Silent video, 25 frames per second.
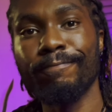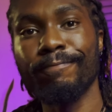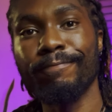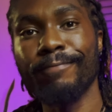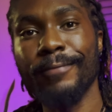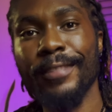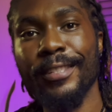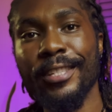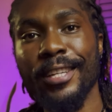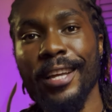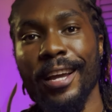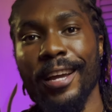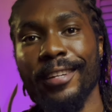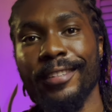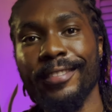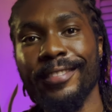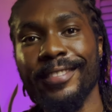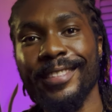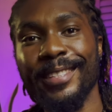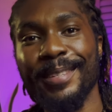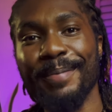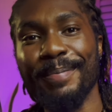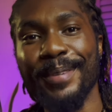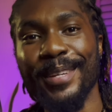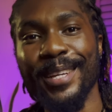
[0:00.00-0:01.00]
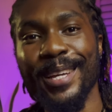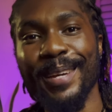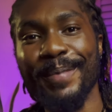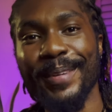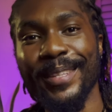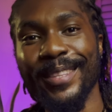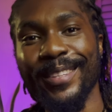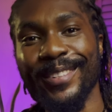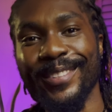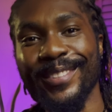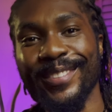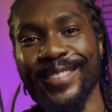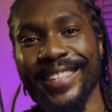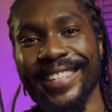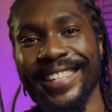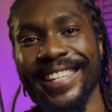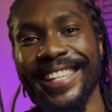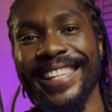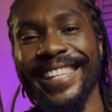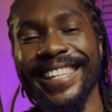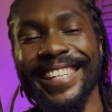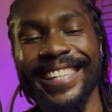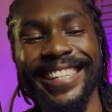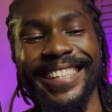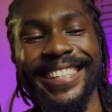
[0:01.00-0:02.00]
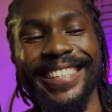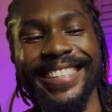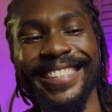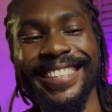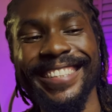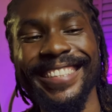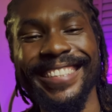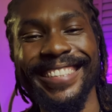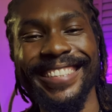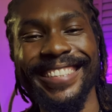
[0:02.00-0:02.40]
this guy, the BM800.